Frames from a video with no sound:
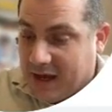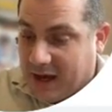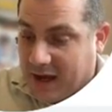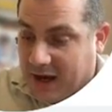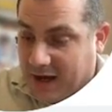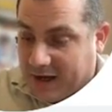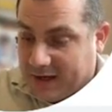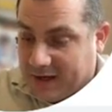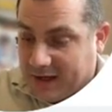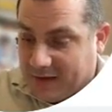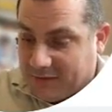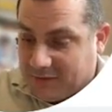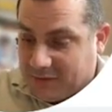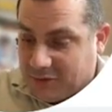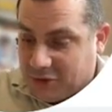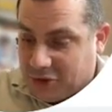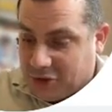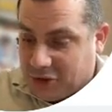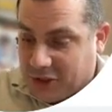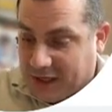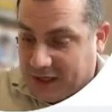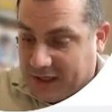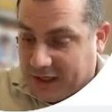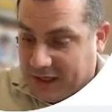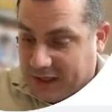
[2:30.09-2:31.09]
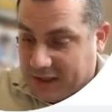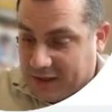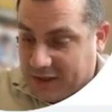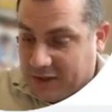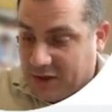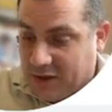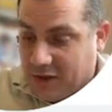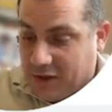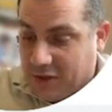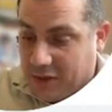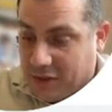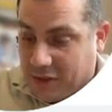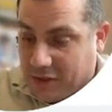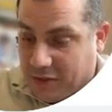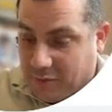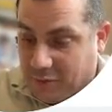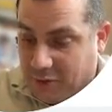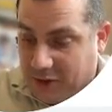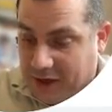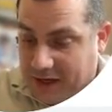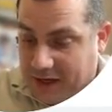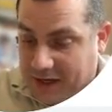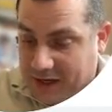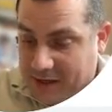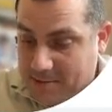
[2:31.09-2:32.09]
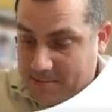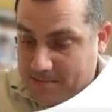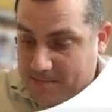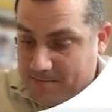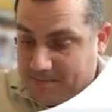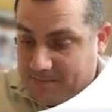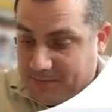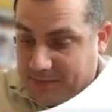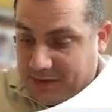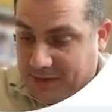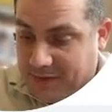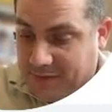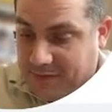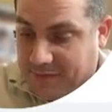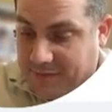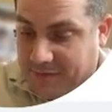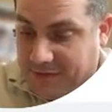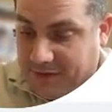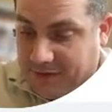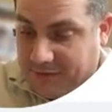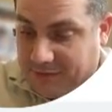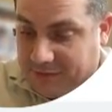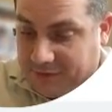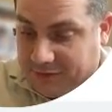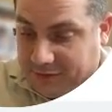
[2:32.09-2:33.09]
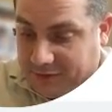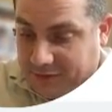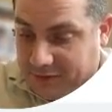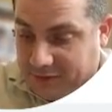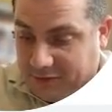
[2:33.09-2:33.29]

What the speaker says: I have to shade in 3/5.